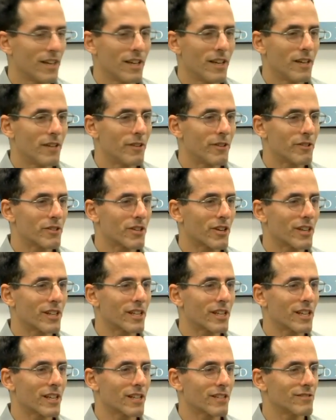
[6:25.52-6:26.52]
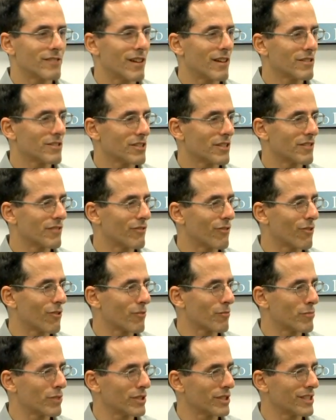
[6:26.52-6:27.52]
We were trying to get a lousy $4
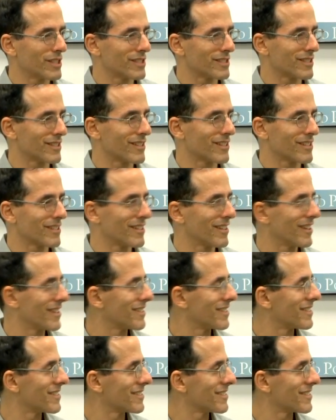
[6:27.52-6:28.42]
billion out of that